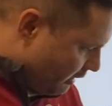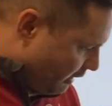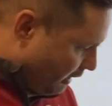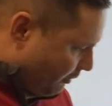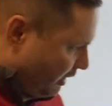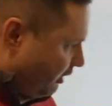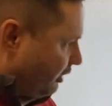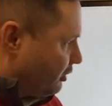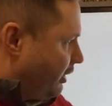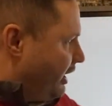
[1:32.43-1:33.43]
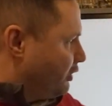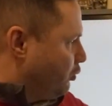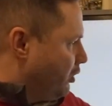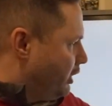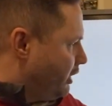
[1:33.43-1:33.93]
It also has
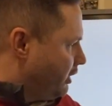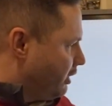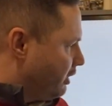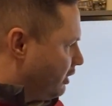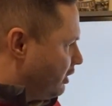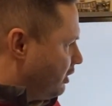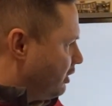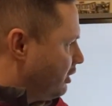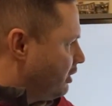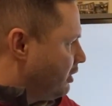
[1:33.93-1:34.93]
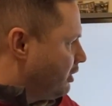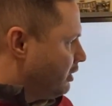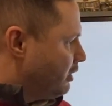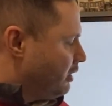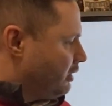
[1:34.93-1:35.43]
one
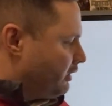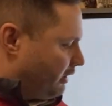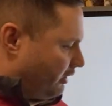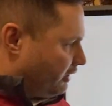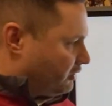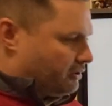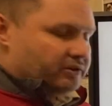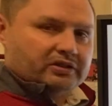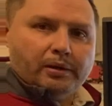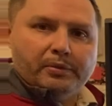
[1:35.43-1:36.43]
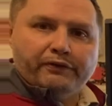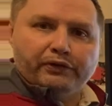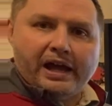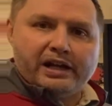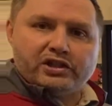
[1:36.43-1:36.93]
that does some
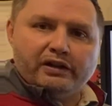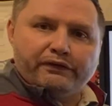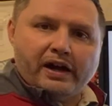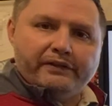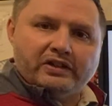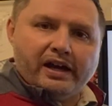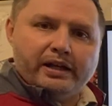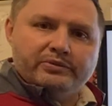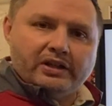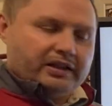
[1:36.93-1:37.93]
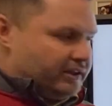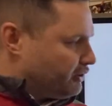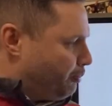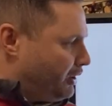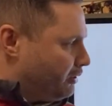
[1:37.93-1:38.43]
flashing 5 times and
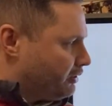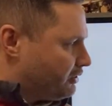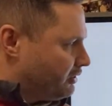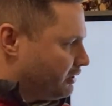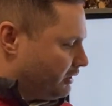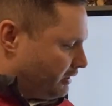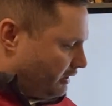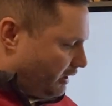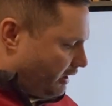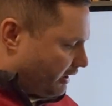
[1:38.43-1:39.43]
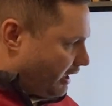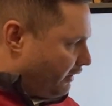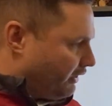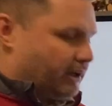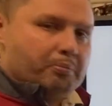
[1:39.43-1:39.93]
disappears, kind
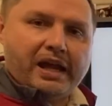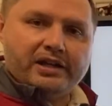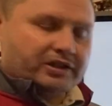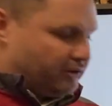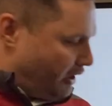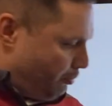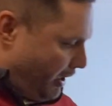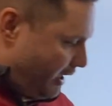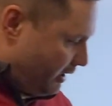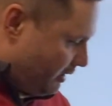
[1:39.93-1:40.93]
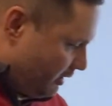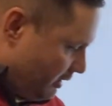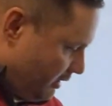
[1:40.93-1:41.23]
of like a magic type pen.